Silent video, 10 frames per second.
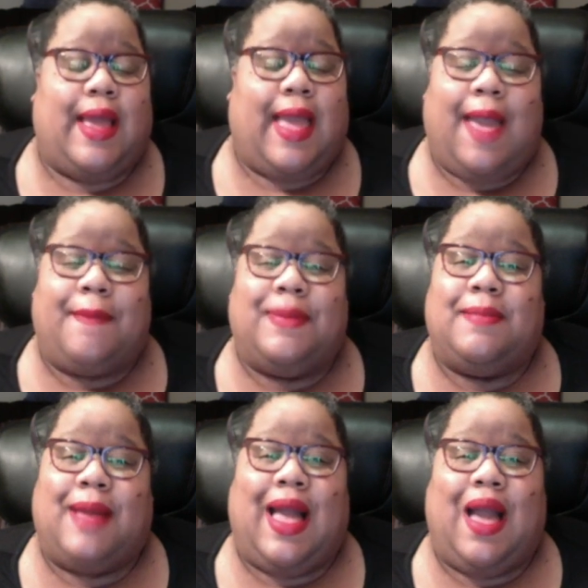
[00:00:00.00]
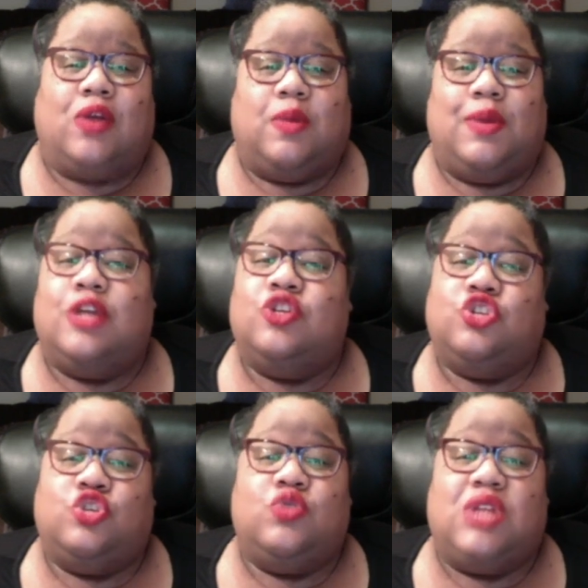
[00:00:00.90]
happened in my household because
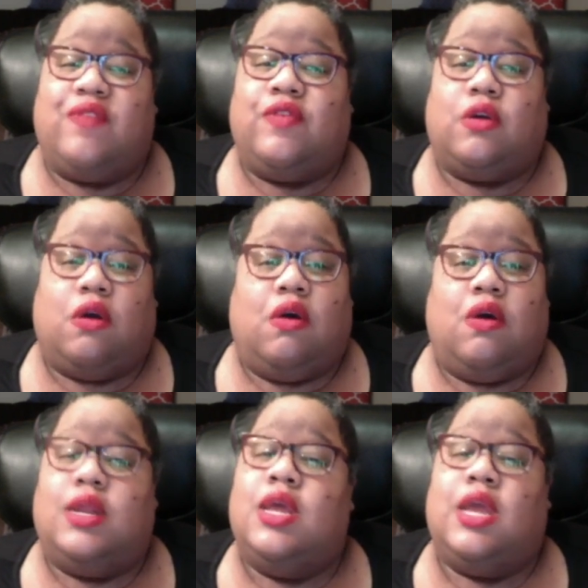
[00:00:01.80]
you never called